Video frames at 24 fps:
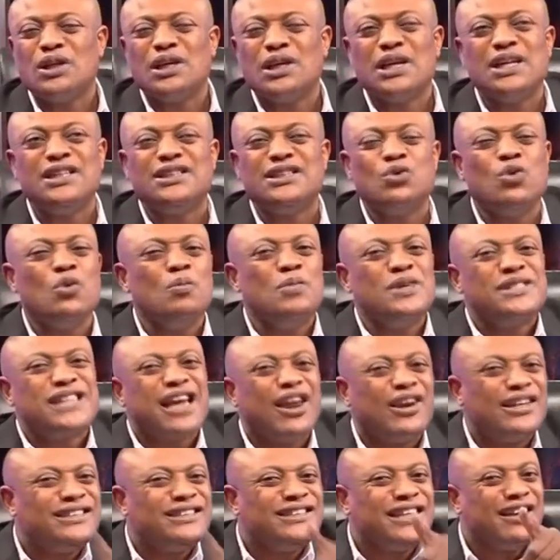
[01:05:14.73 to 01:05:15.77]
into you
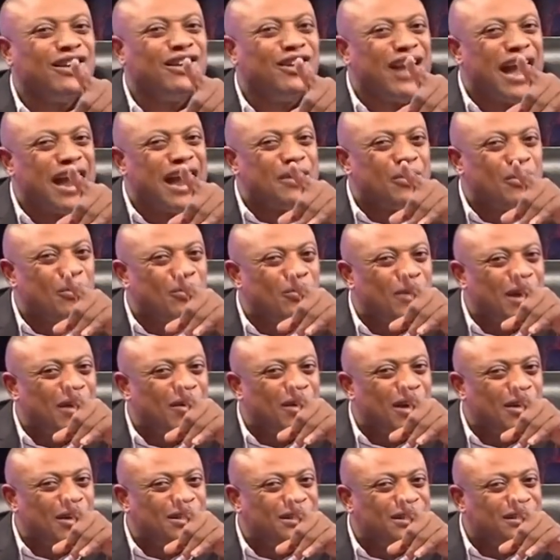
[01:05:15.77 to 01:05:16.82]
bisa lawyer no
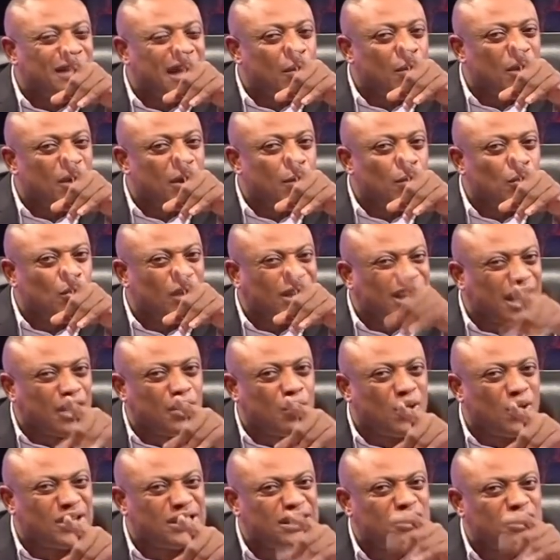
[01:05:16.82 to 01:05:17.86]
with what
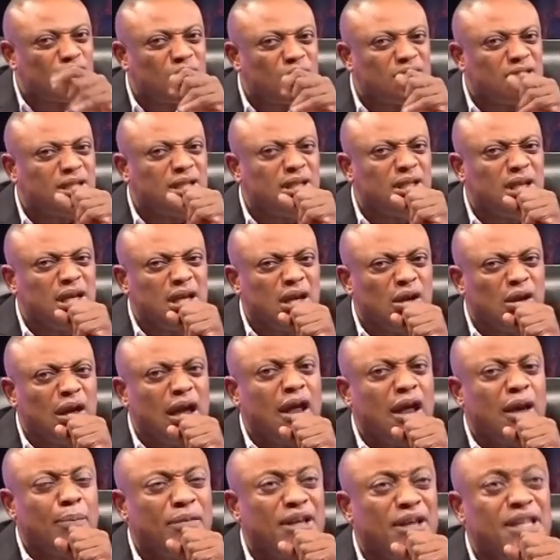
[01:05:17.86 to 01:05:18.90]
other questions or
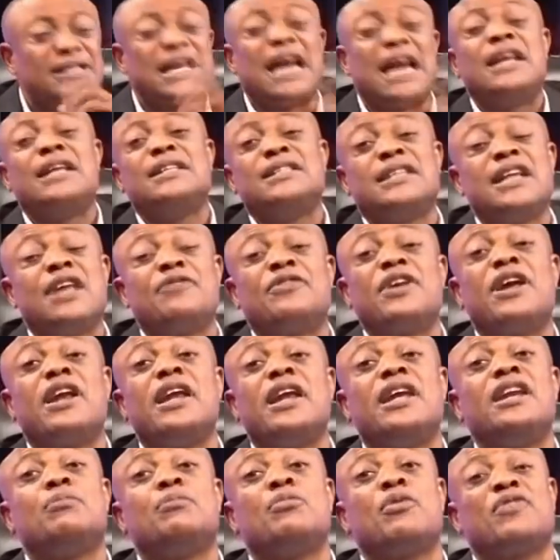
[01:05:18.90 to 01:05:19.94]
lawyer being silent into the fair
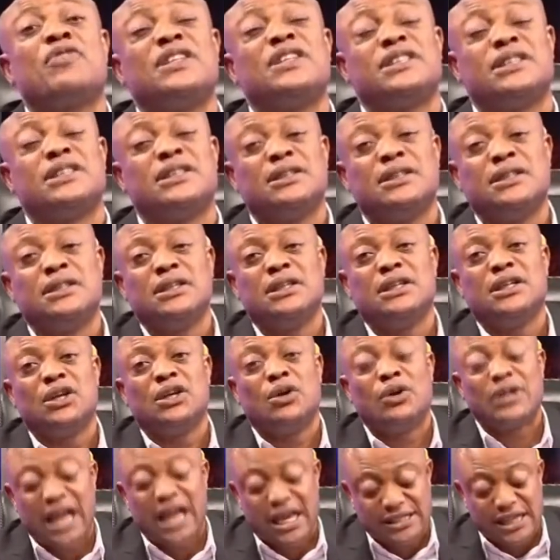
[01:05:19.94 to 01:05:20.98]
learner profession
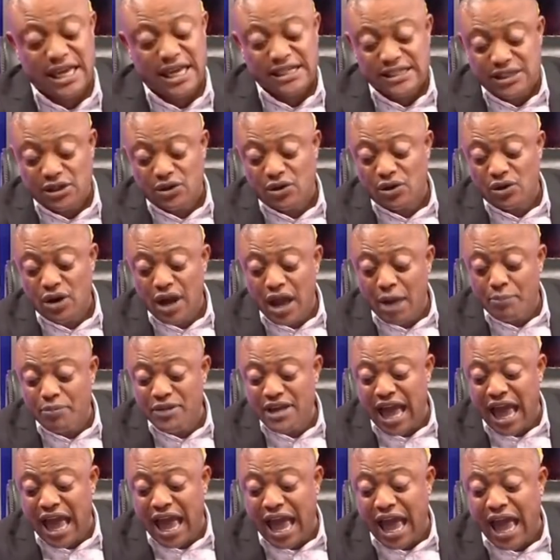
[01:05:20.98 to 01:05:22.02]
or they are saying into the lawyer
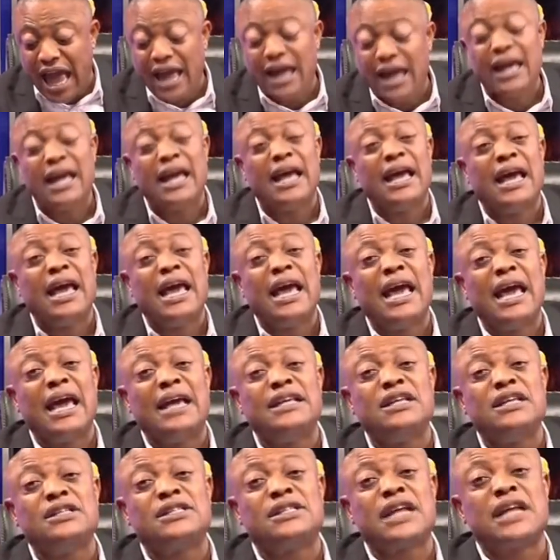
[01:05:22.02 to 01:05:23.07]
bia
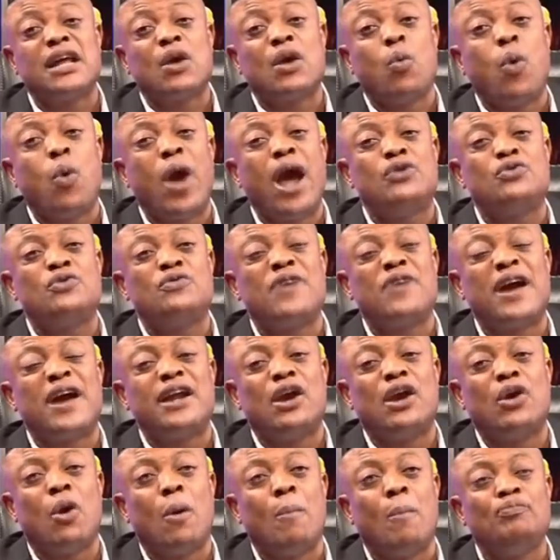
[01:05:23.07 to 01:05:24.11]
you train where to
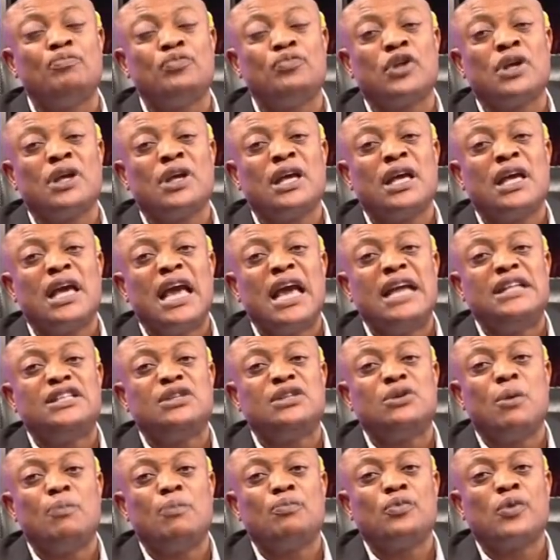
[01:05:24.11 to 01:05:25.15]
find the law
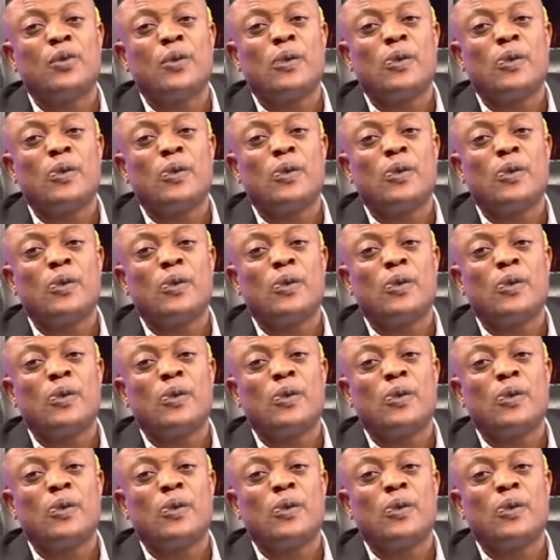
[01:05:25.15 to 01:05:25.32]
into the